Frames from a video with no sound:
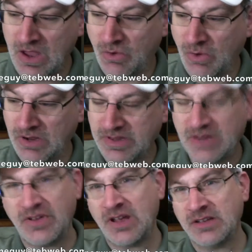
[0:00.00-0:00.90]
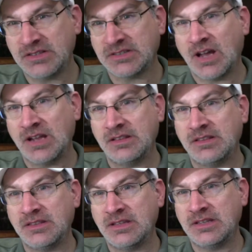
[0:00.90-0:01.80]
Well, the FAA decided
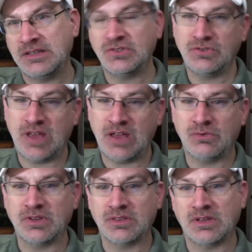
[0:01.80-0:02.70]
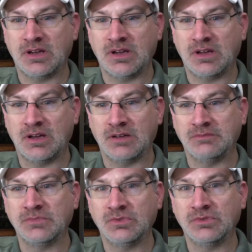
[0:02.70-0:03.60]
that they need to do that with
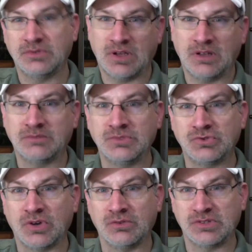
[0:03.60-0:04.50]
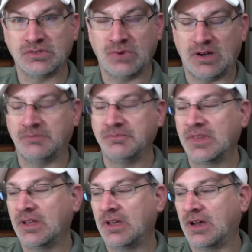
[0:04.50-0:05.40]
um, uh, drones as well.
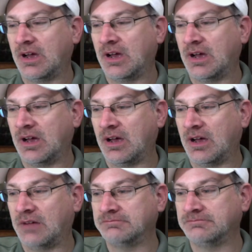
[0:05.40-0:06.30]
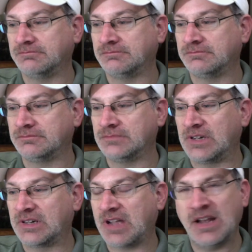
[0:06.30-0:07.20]
Um,
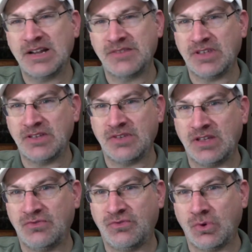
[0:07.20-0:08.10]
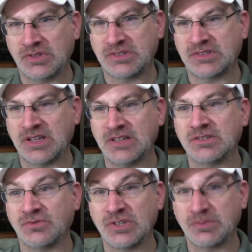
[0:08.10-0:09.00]
uh, kind of give a forced
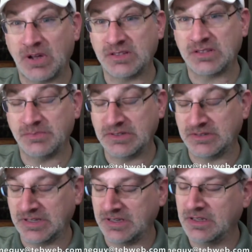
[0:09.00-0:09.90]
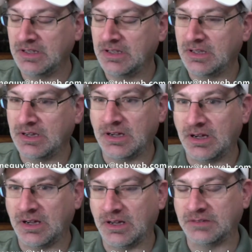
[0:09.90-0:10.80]
sense of responsibility
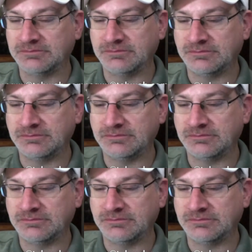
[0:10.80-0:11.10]
um,